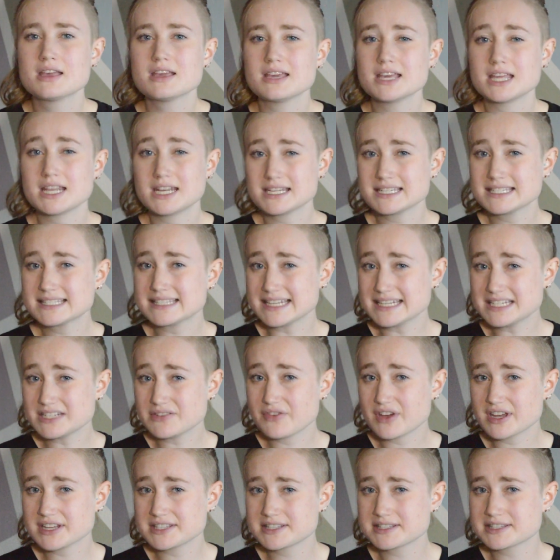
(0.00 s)
It
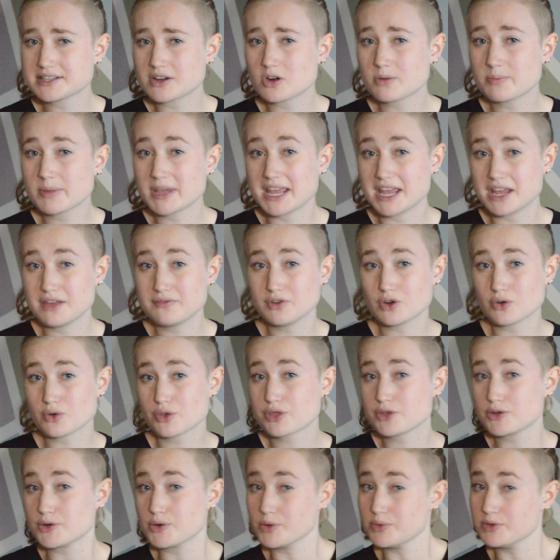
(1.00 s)
incentivizes our behavior
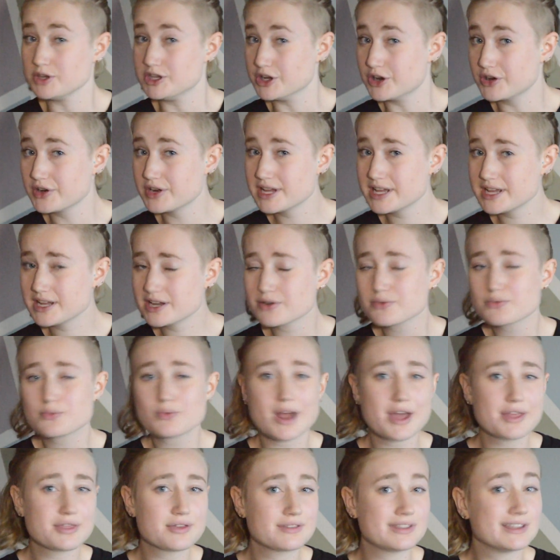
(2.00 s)
through yearning
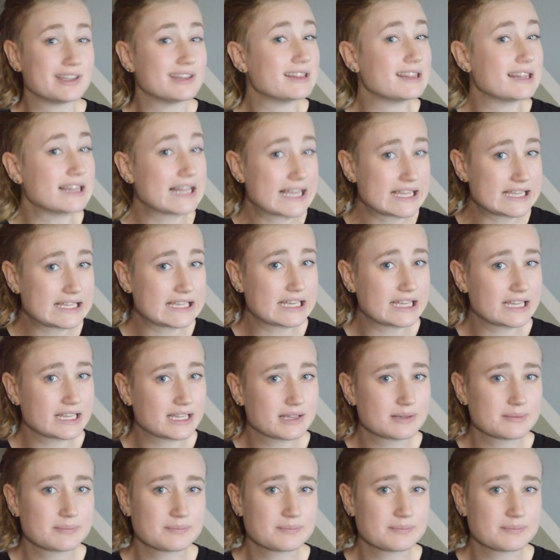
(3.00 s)
rather than liking.